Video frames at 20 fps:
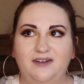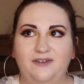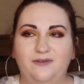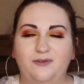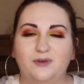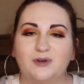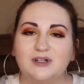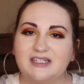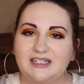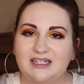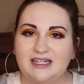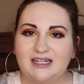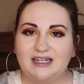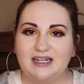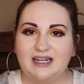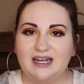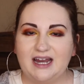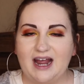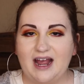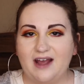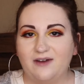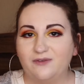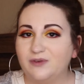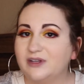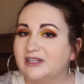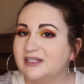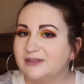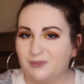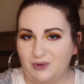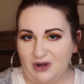14 and a half
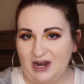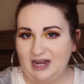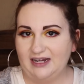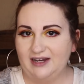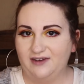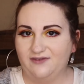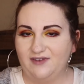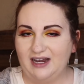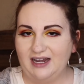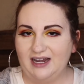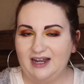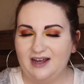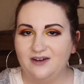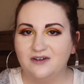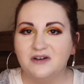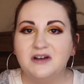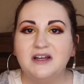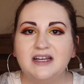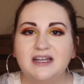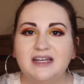weeks pregnant right now.